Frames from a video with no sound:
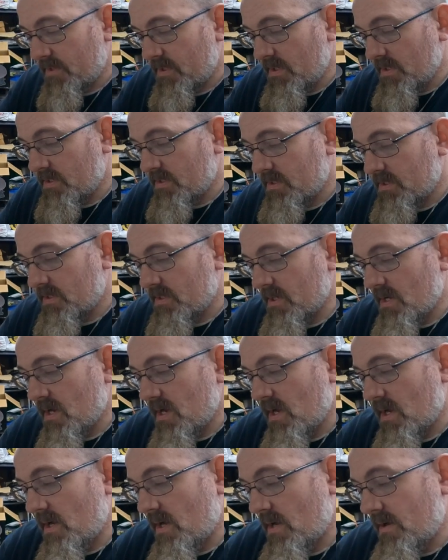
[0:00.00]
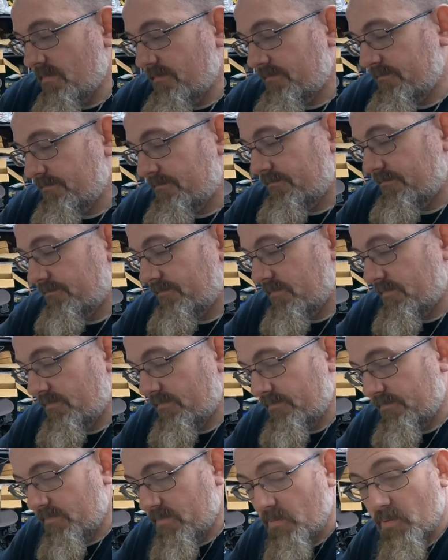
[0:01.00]
this um,
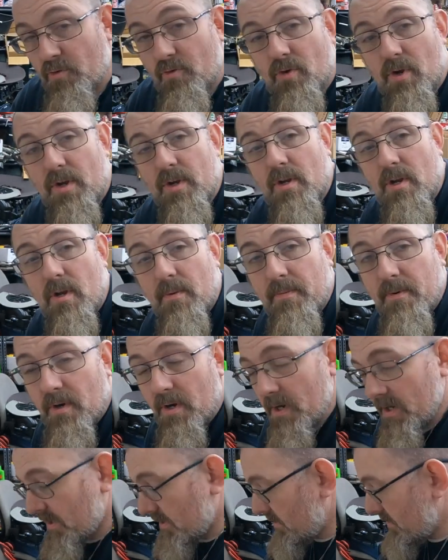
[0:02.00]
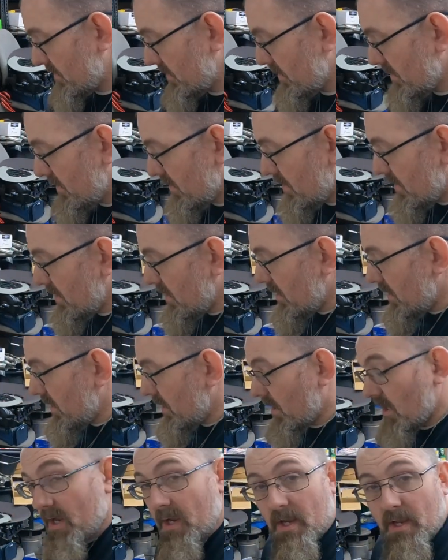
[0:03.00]
upgrade.
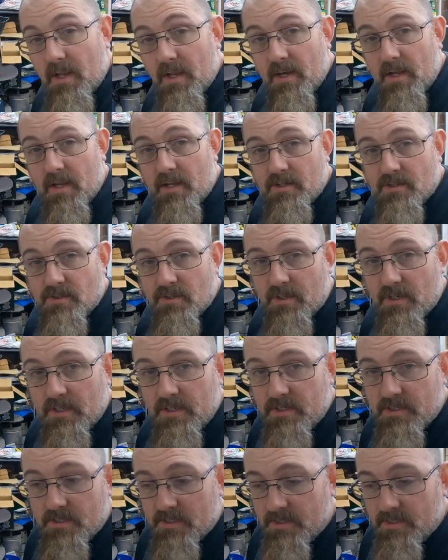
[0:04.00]
And as you can